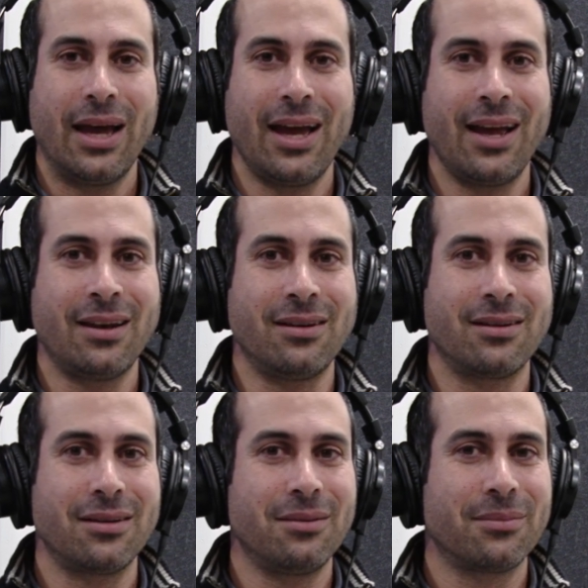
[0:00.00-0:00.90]

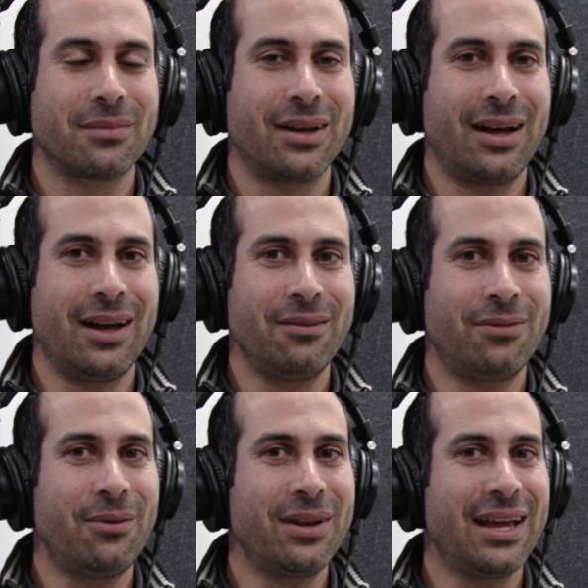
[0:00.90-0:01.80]
And I
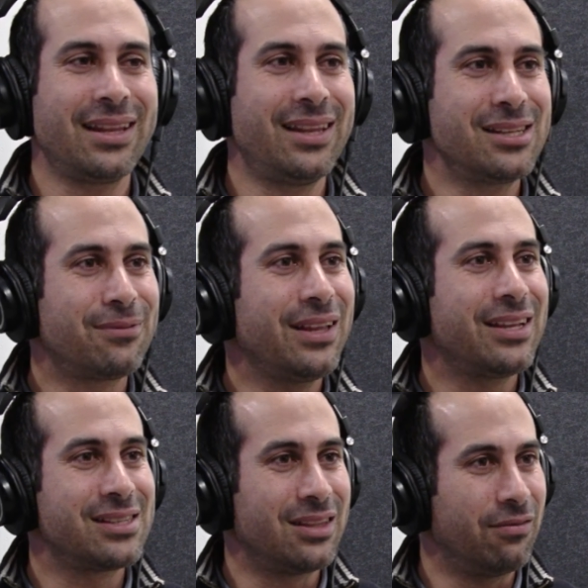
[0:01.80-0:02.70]
found that this
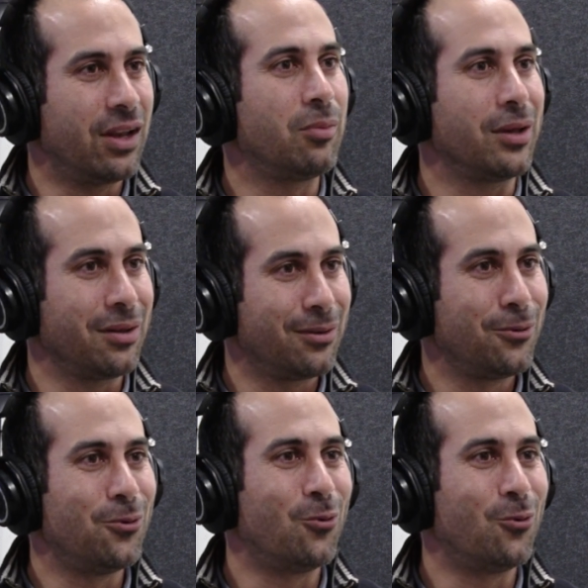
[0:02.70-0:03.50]
feeling is developing